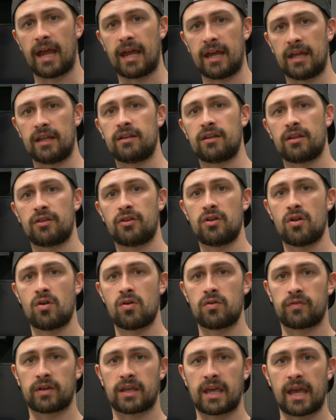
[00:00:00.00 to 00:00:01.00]
and the
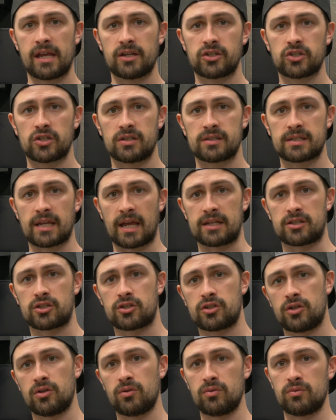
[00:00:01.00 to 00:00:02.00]
notifications as
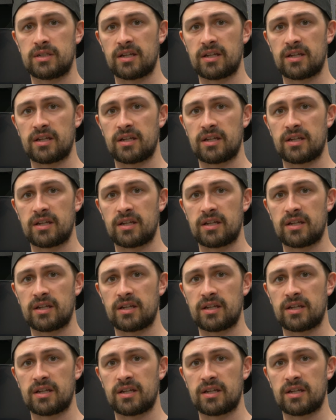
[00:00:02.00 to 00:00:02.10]
two